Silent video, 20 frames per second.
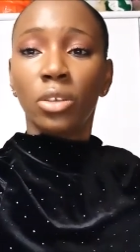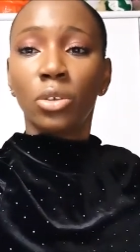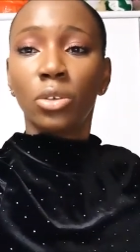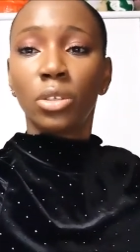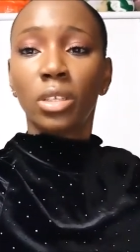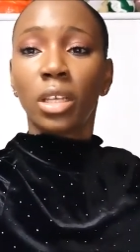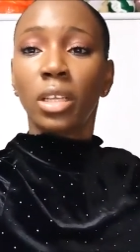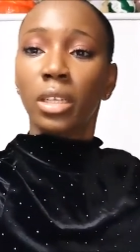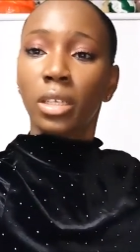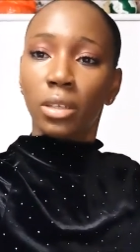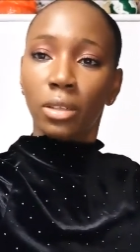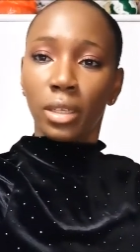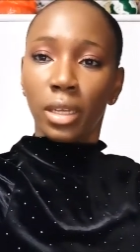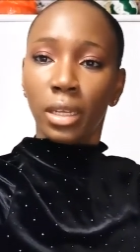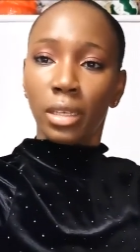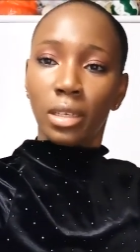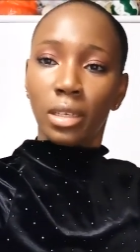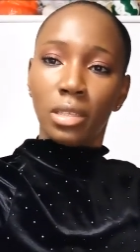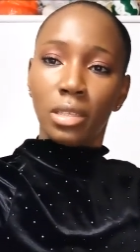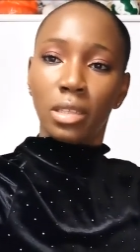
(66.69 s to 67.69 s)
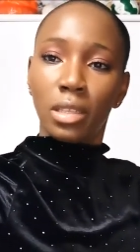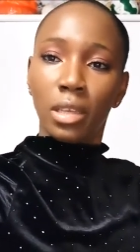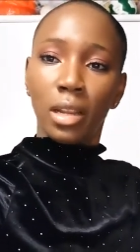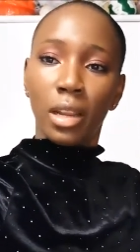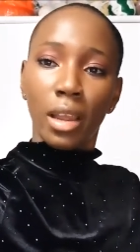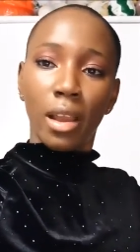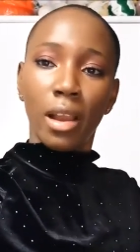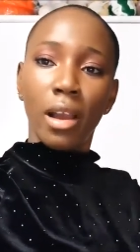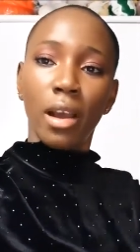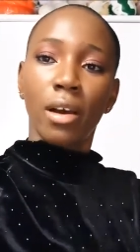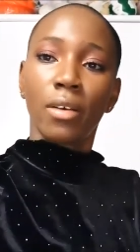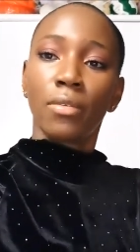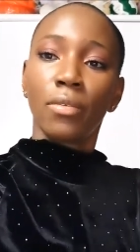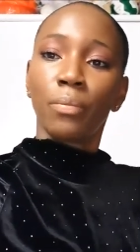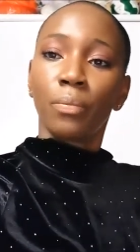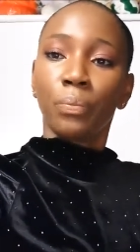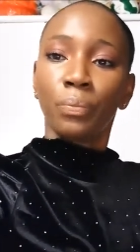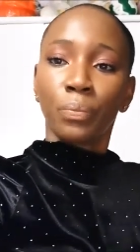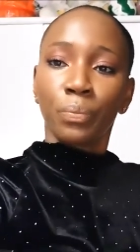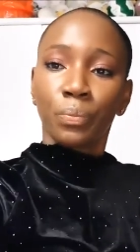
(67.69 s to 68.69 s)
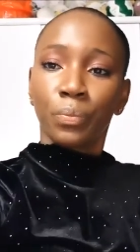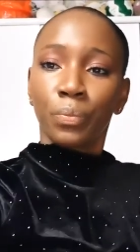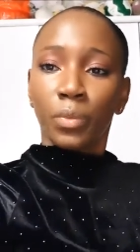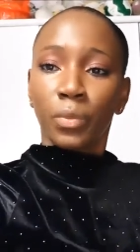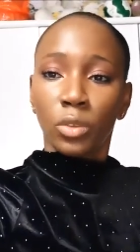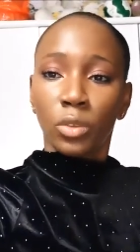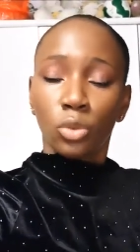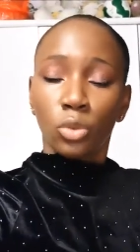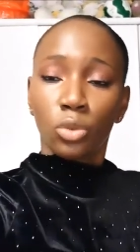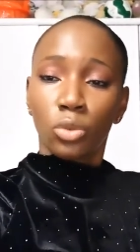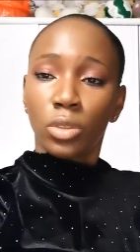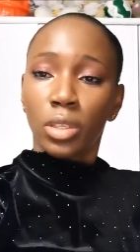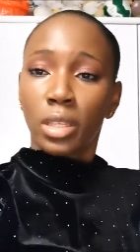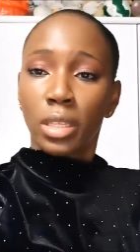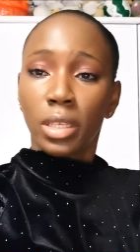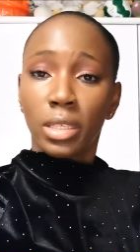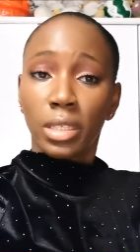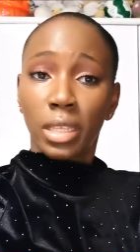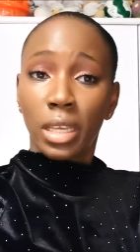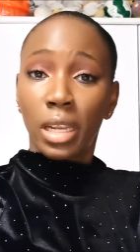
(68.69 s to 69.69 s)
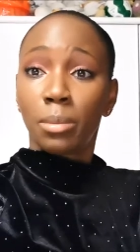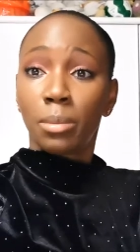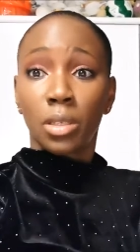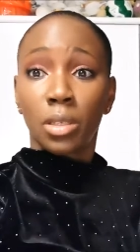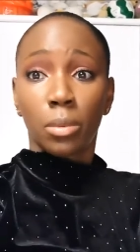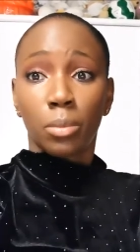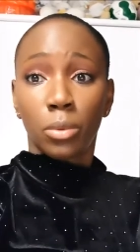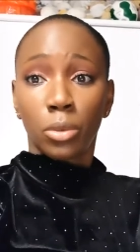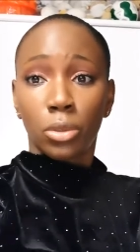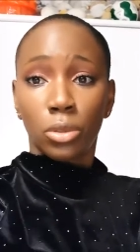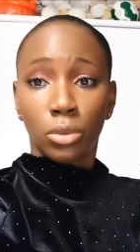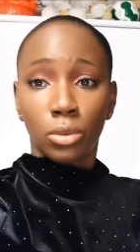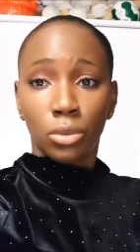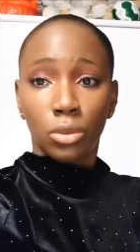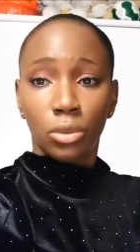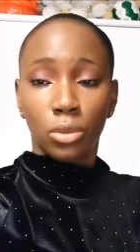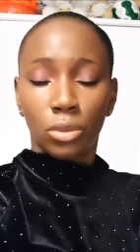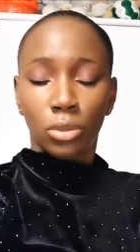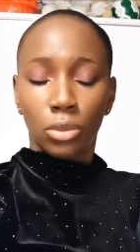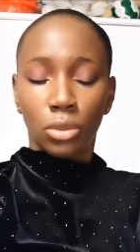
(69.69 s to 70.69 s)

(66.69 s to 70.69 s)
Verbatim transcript: use the little energy that I have to do the things that I'm supposed to do.